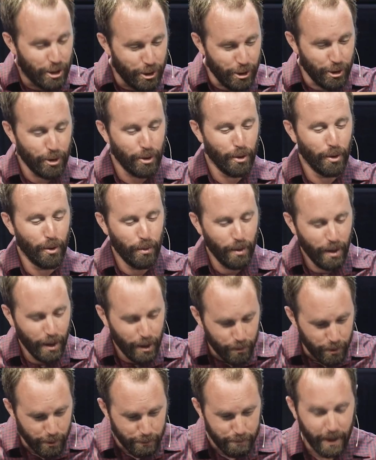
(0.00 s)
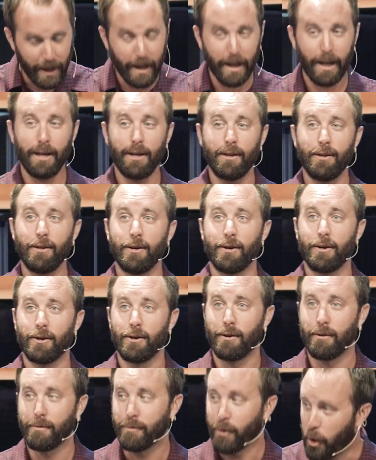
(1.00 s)
you were made
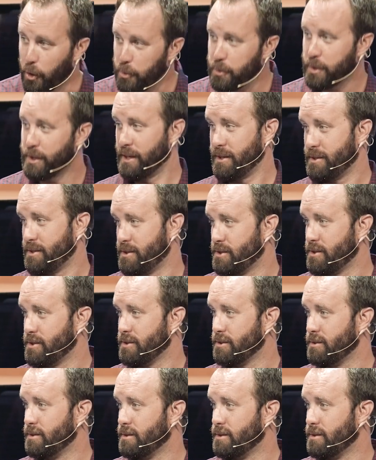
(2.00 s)
for holiness.